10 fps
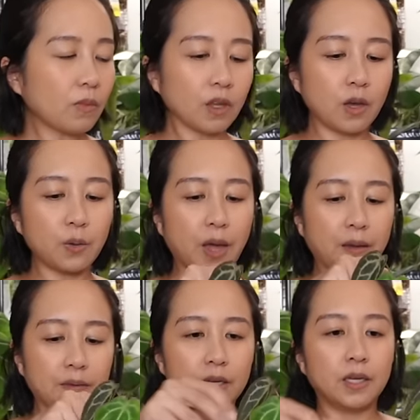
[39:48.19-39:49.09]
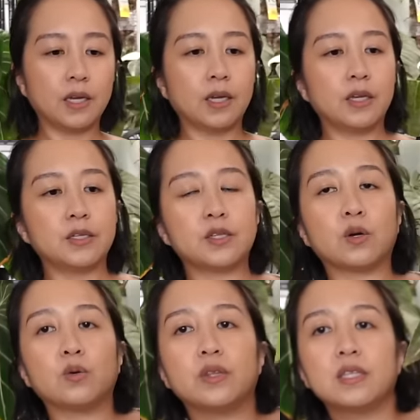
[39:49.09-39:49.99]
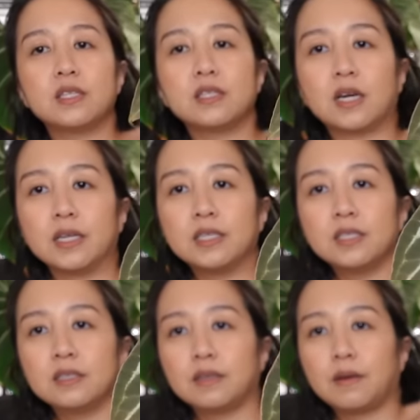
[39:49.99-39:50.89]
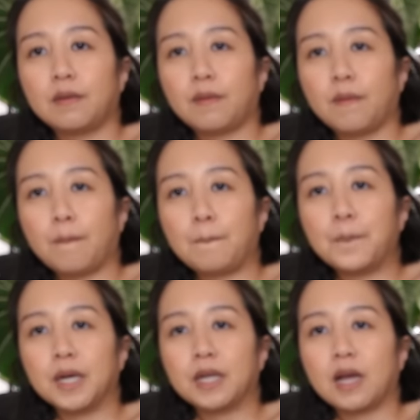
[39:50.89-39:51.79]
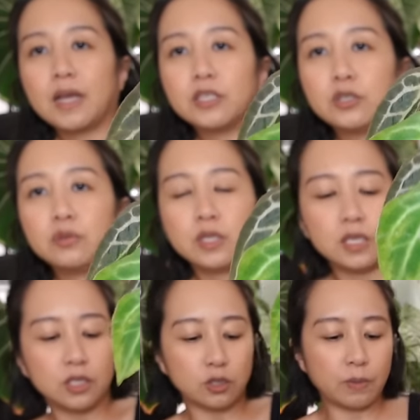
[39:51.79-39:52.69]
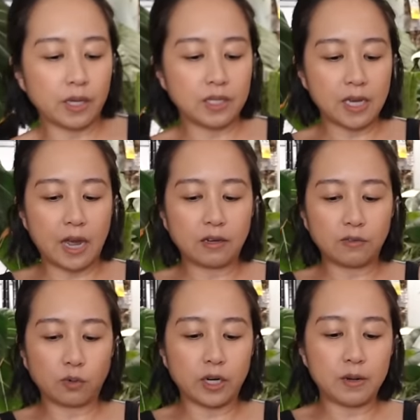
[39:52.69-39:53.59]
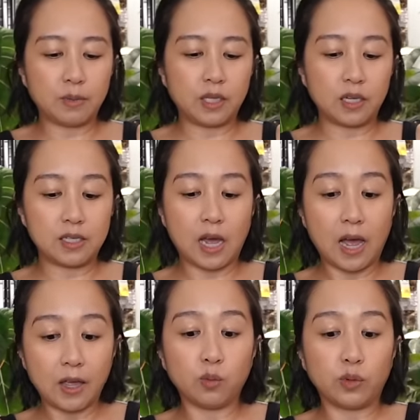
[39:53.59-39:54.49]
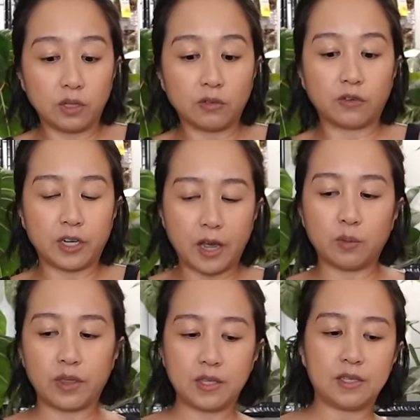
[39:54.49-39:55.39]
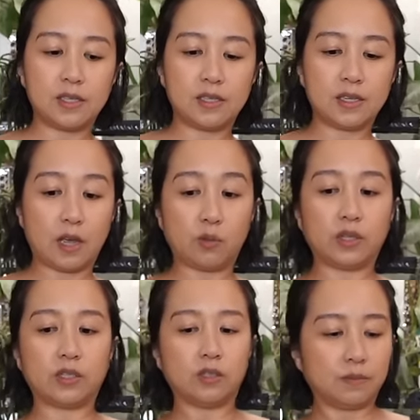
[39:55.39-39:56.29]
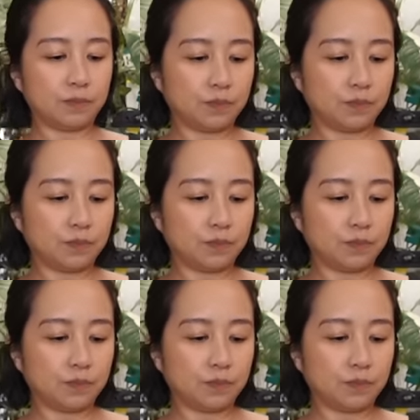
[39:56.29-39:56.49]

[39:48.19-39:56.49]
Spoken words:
Okay, so this is done, but I do need to make a tag for it because I will forget what this is. I will.